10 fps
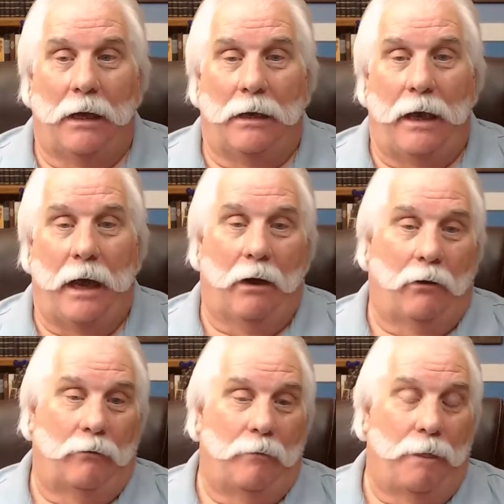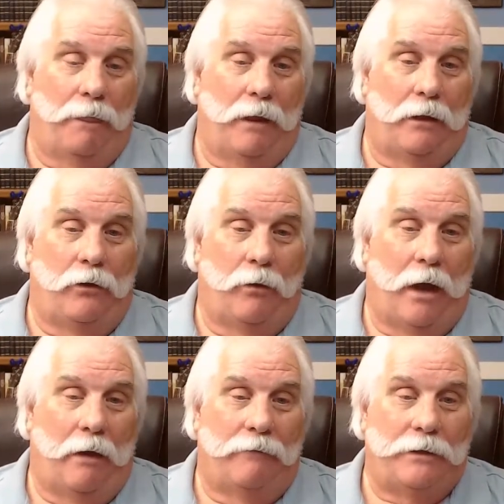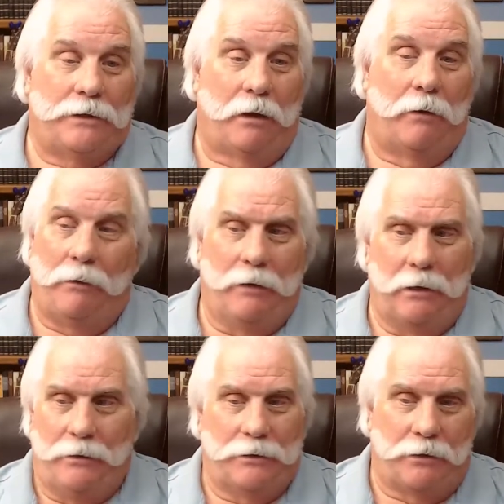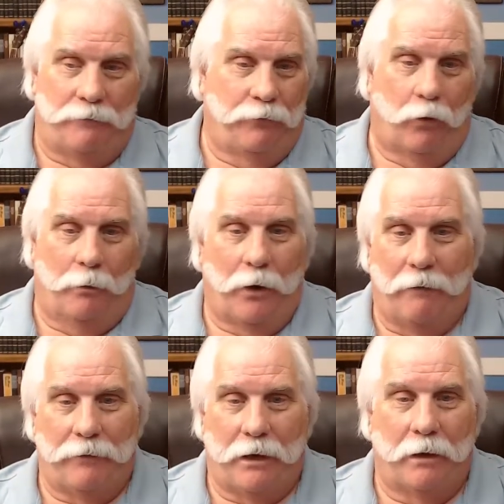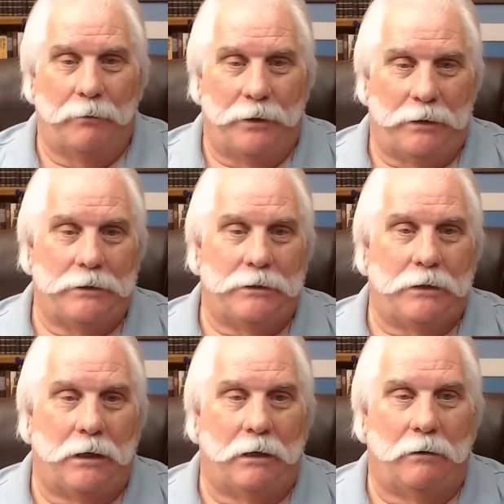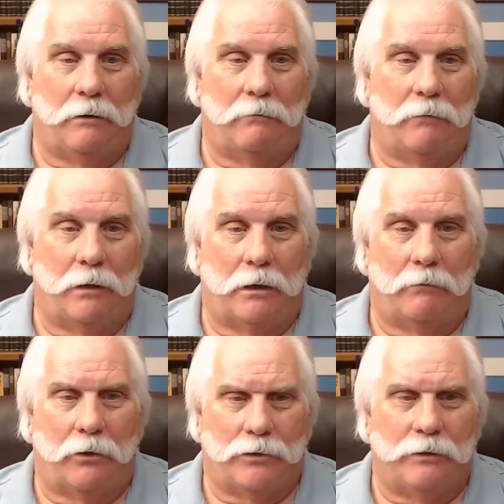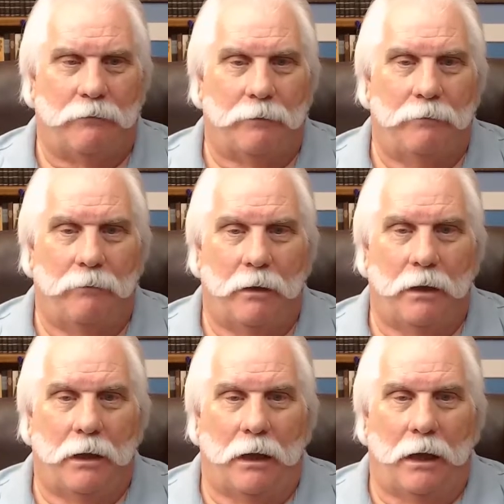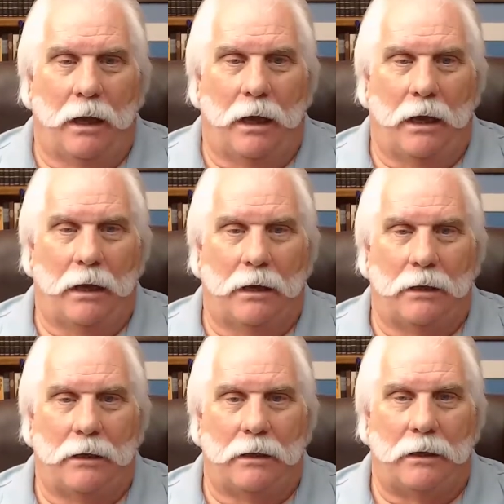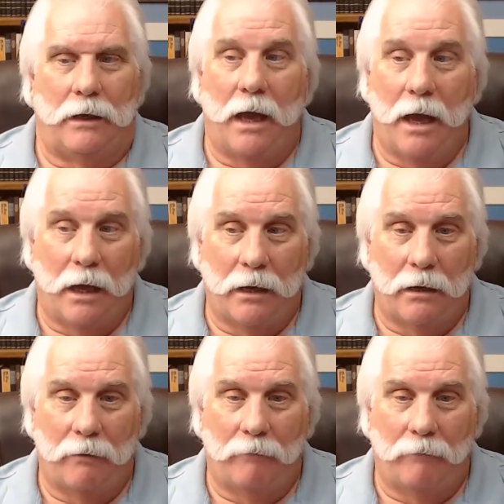Now, you have these, these are for-profit companies, most of them, and yet